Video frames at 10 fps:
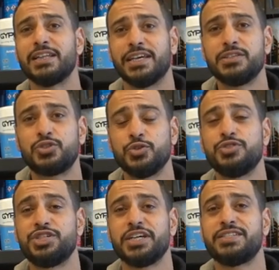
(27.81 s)
these two
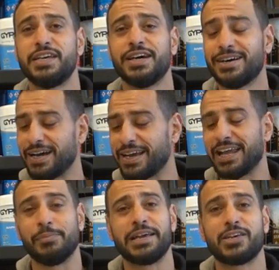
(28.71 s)
jigs here are
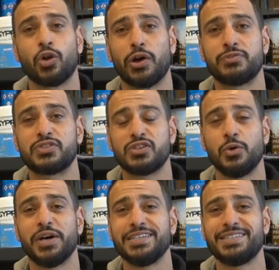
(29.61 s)
gonna make your life
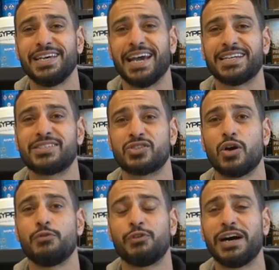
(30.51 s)
so easy and
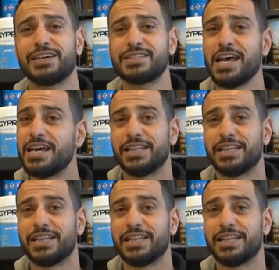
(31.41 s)
so fast